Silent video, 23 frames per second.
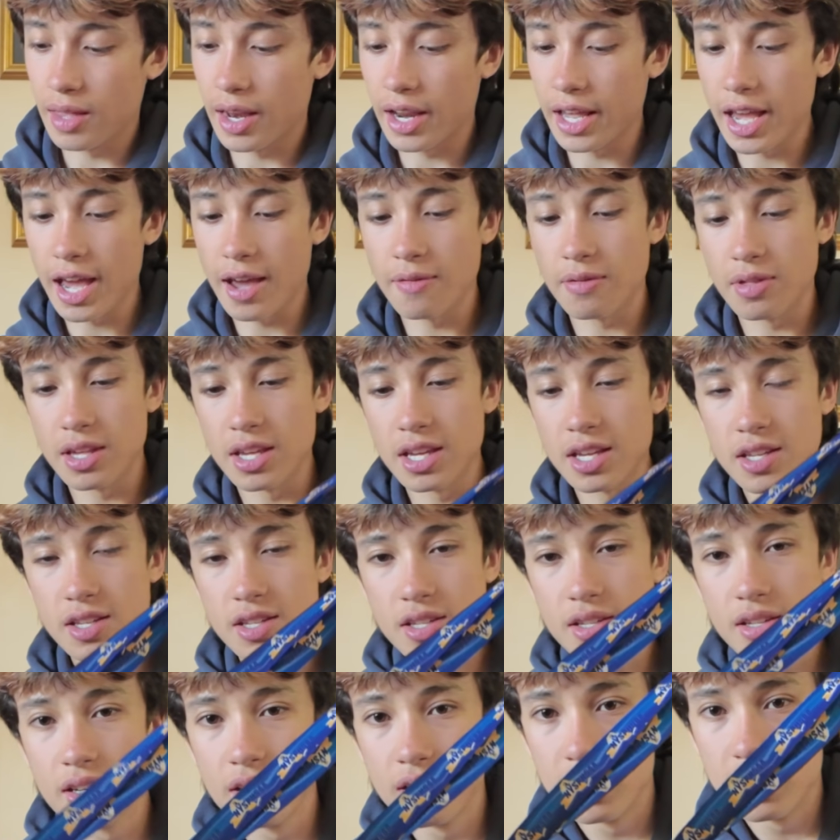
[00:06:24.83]
Then I have
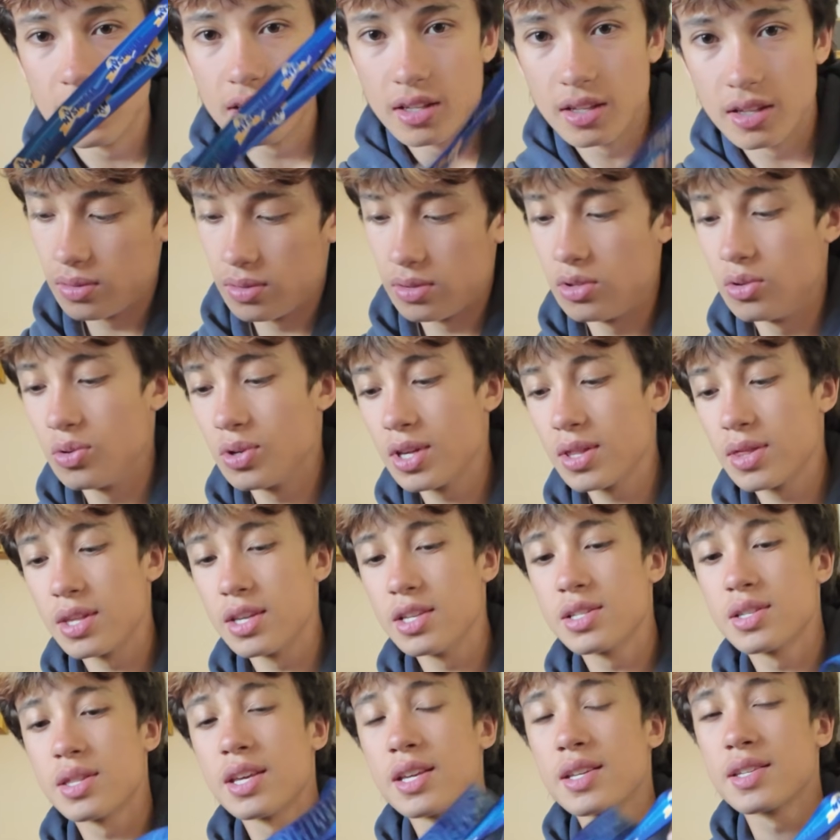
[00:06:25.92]
these. You get
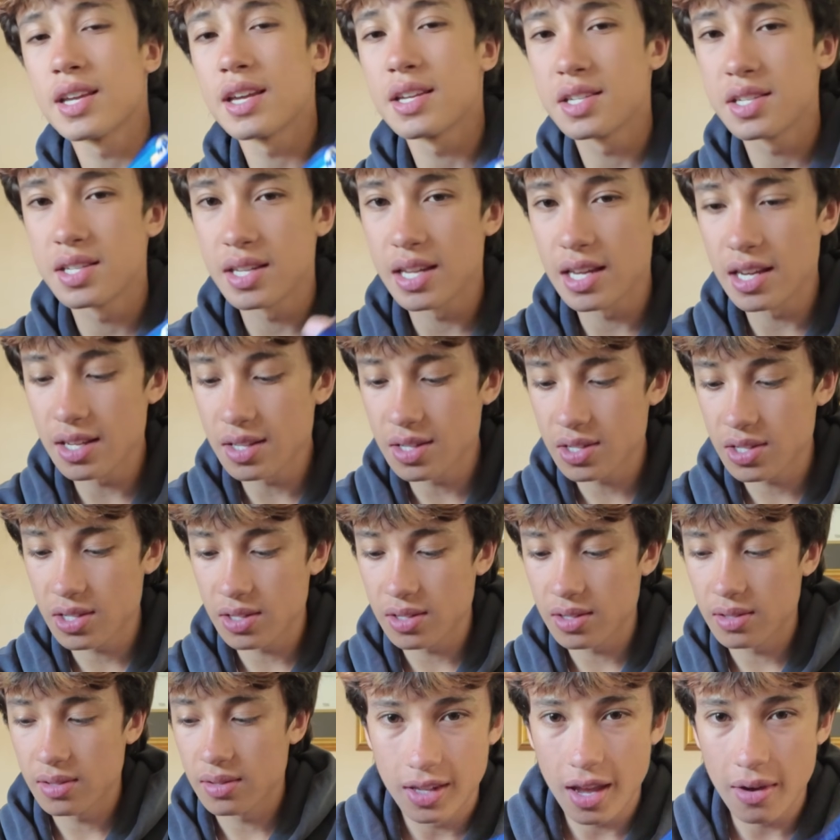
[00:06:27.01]
these things at States.
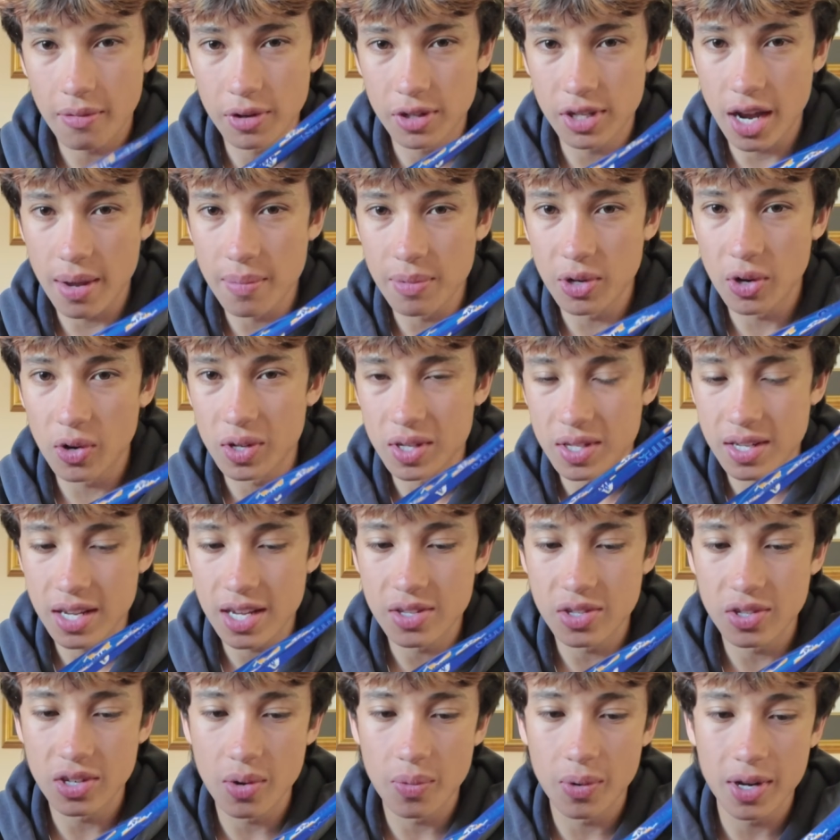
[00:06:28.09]
Every time you go to
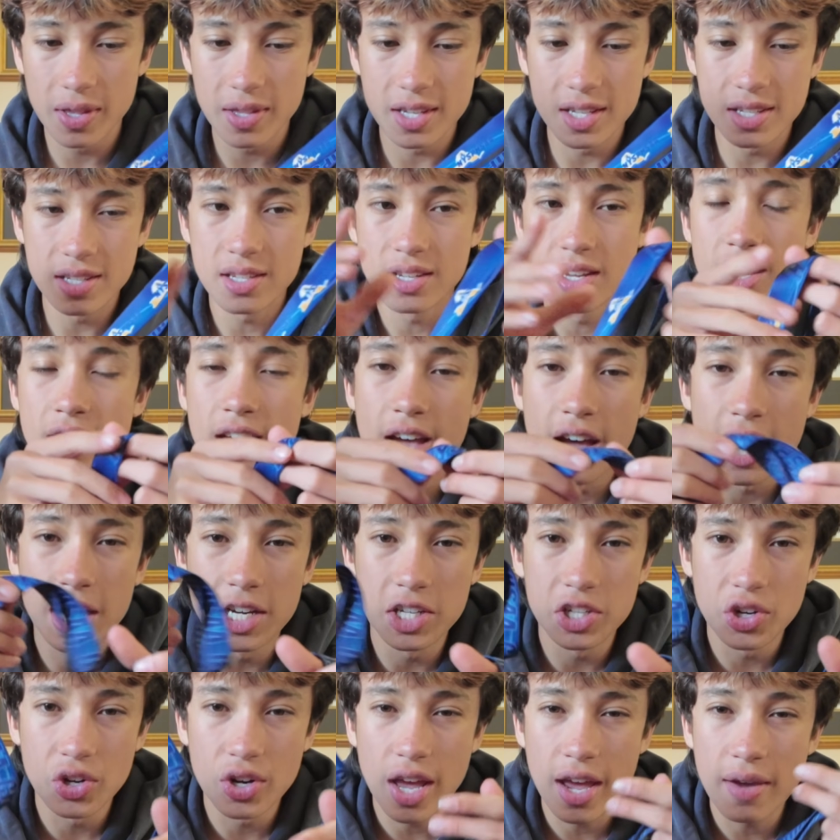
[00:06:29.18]
States, you get one of these.
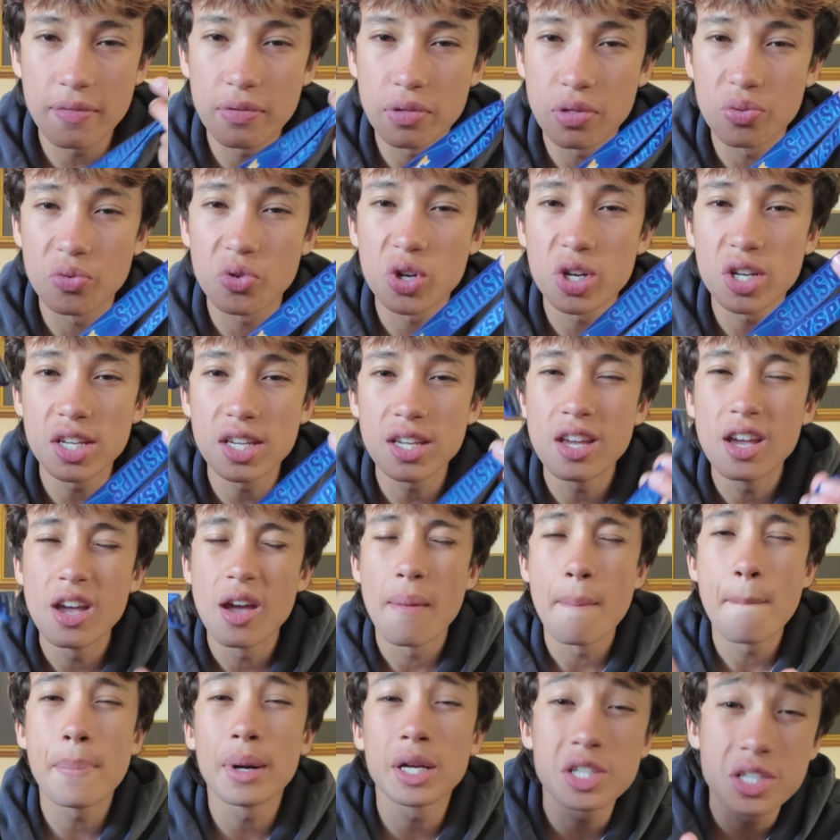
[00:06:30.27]
I should have 3,
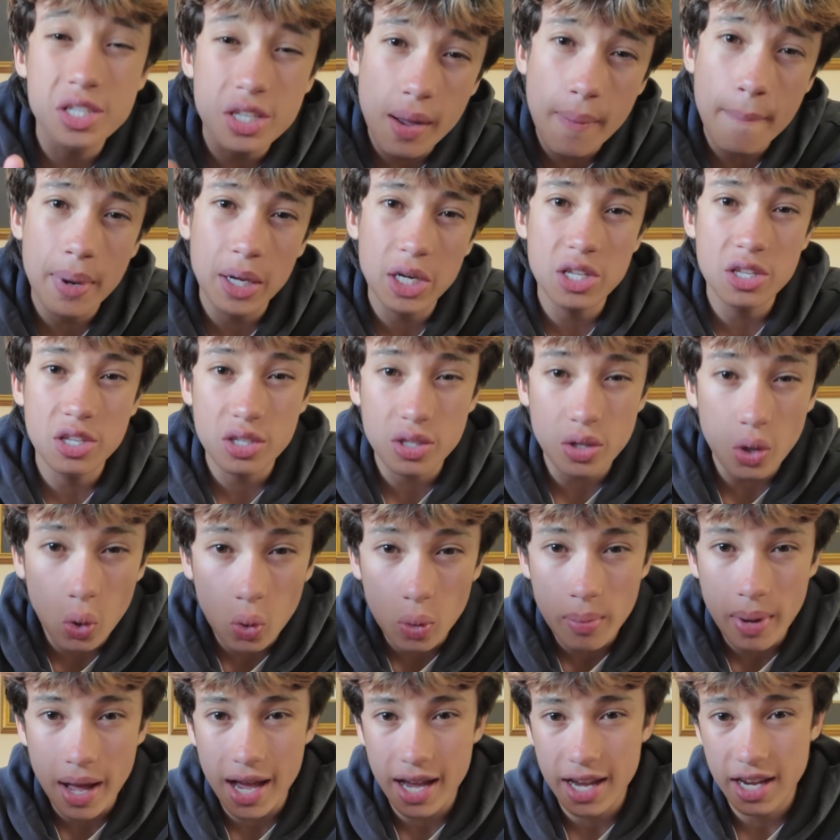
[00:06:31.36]
but somebody
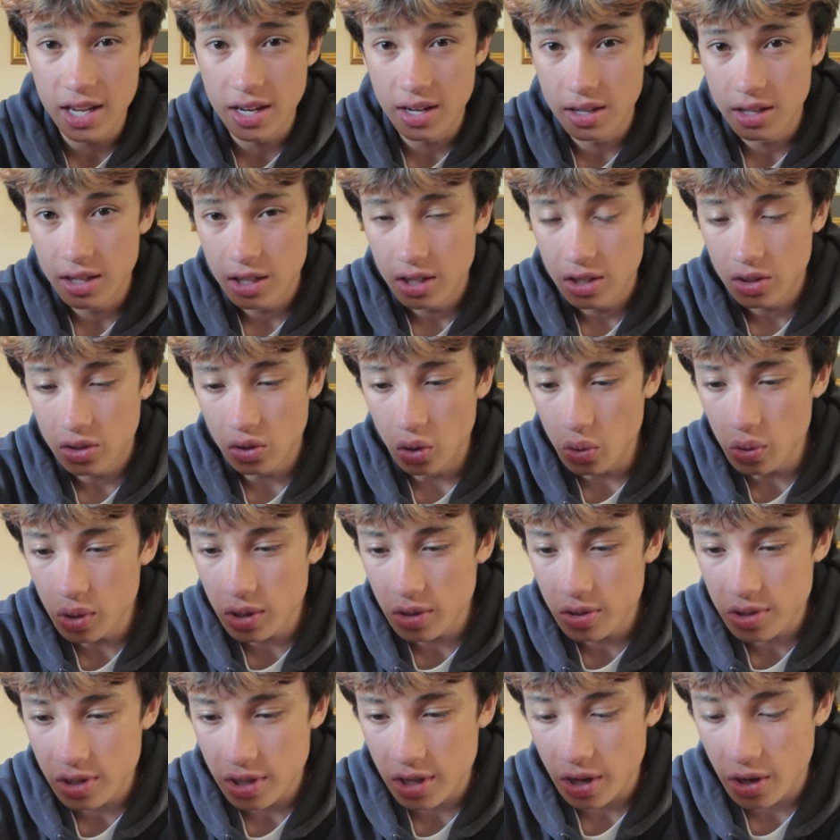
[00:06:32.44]
stole mine 2
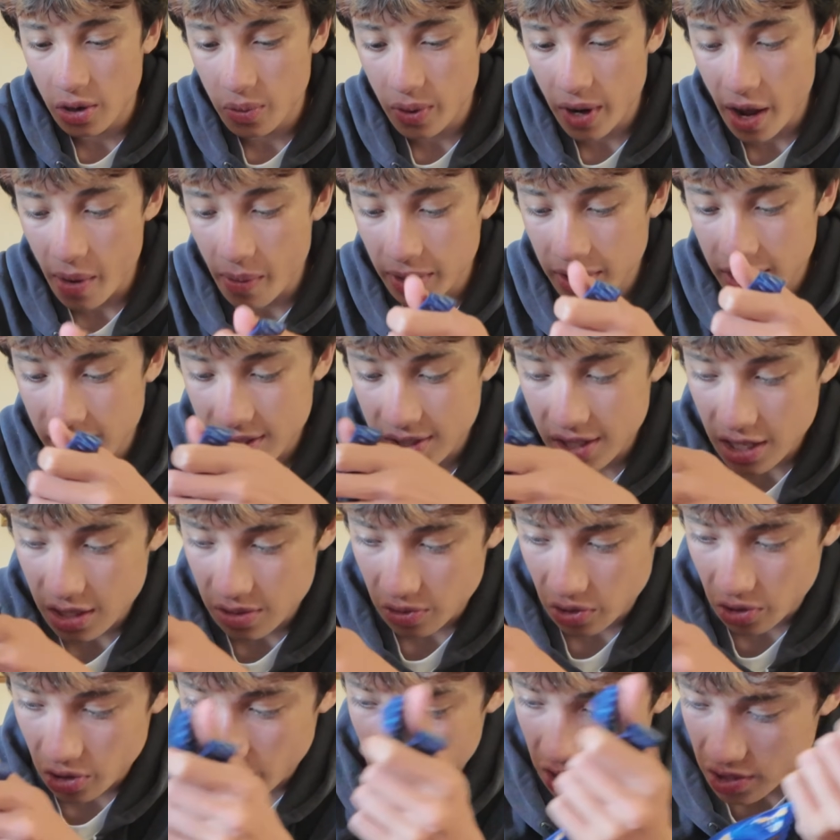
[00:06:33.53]
years ago when I went to States
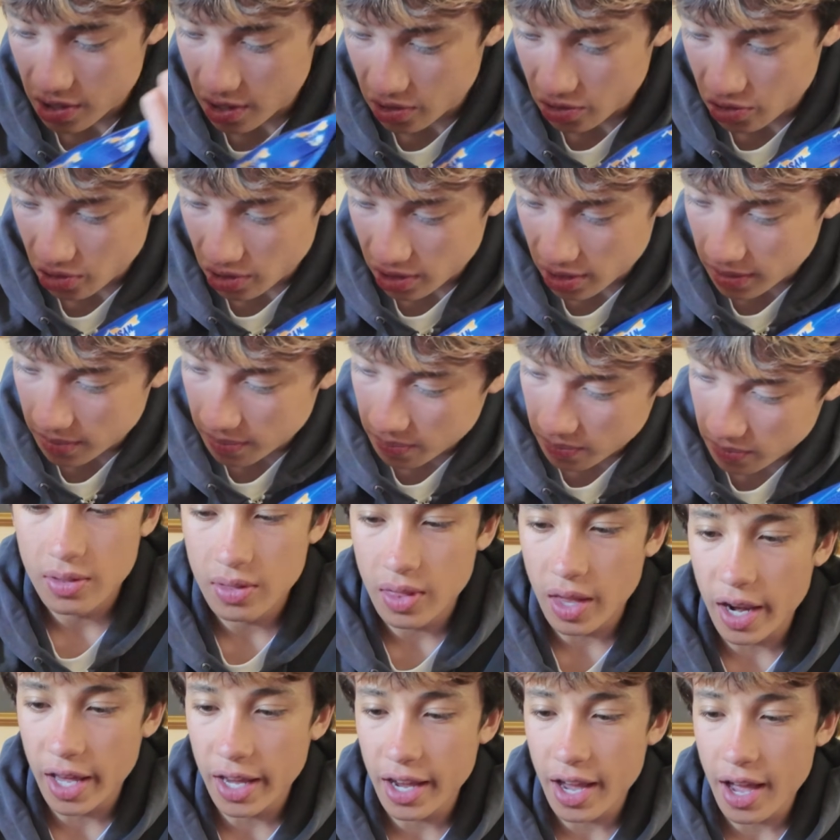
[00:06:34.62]
for cross country.
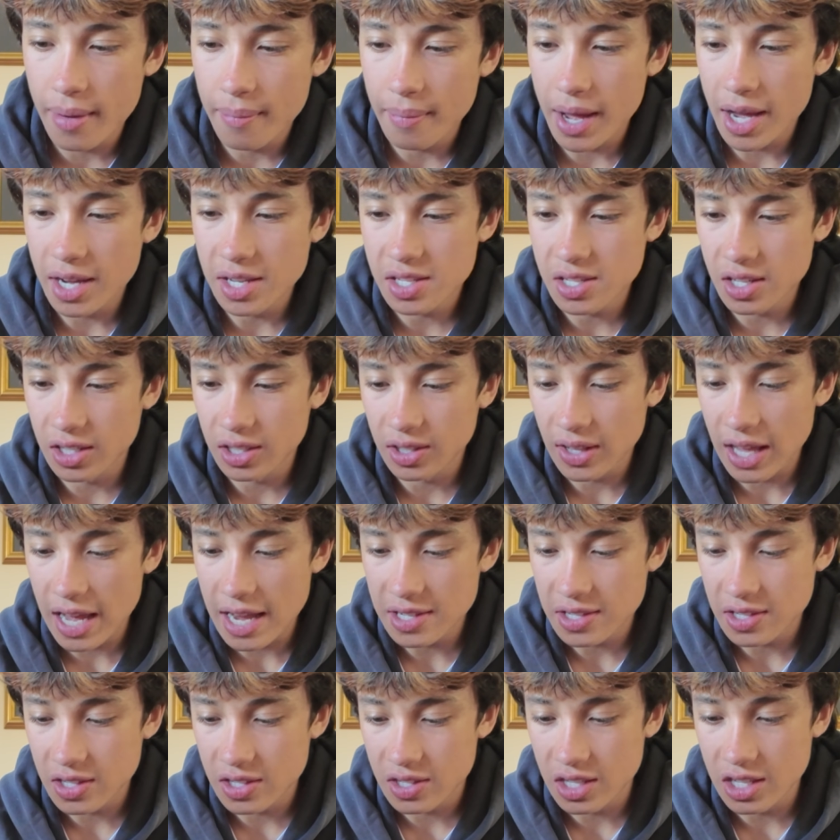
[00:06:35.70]
Then I got my
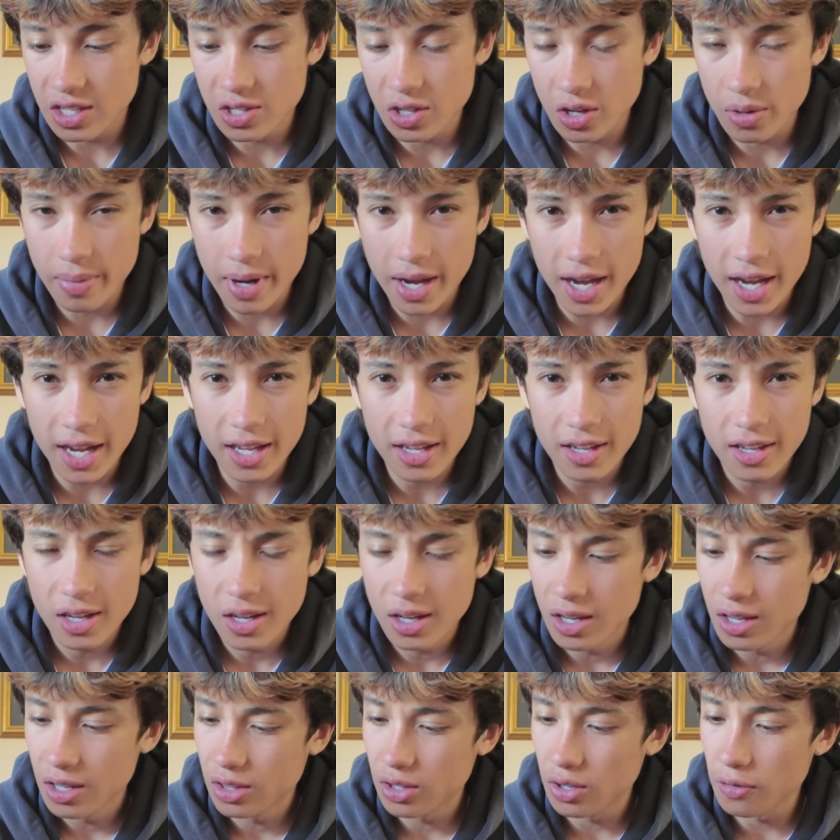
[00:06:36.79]
sunglasses. These are my
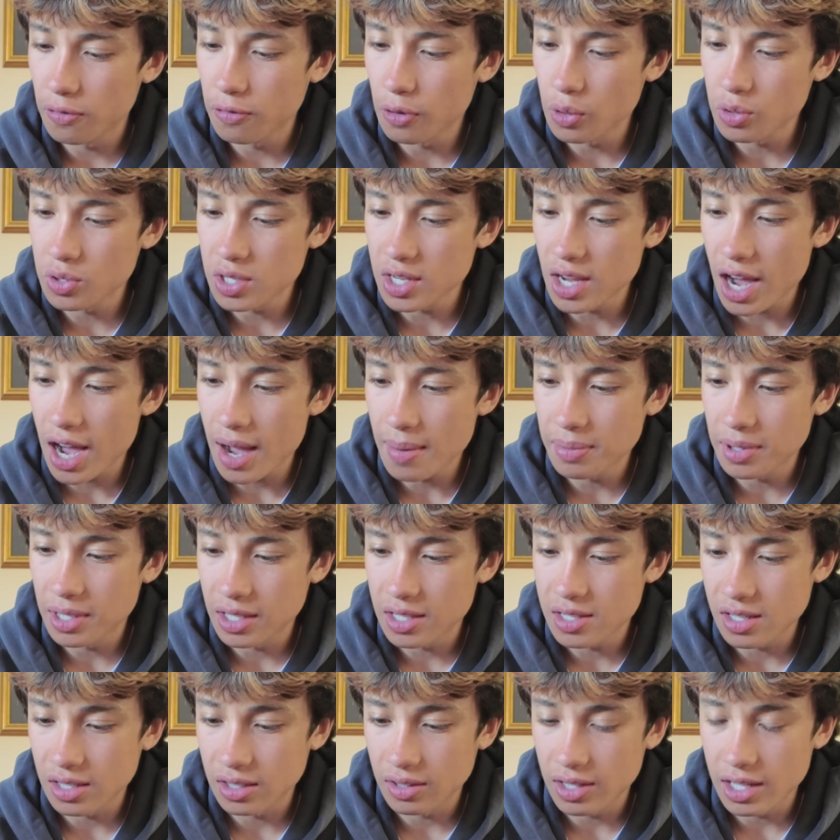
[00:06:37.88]
Tifosi
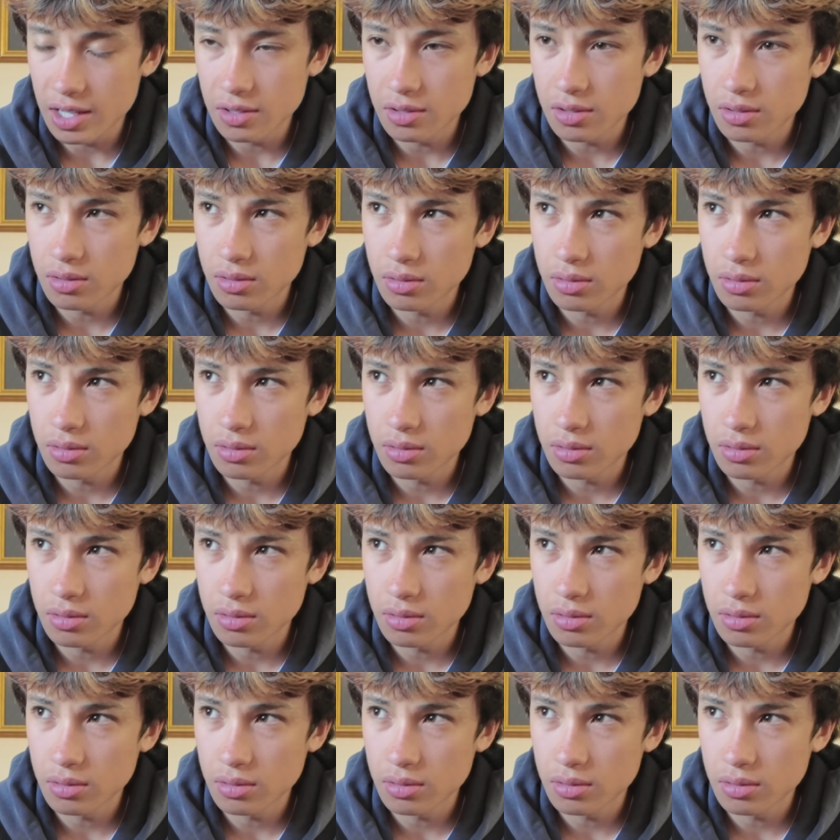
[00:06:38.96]
Optic sunglasses.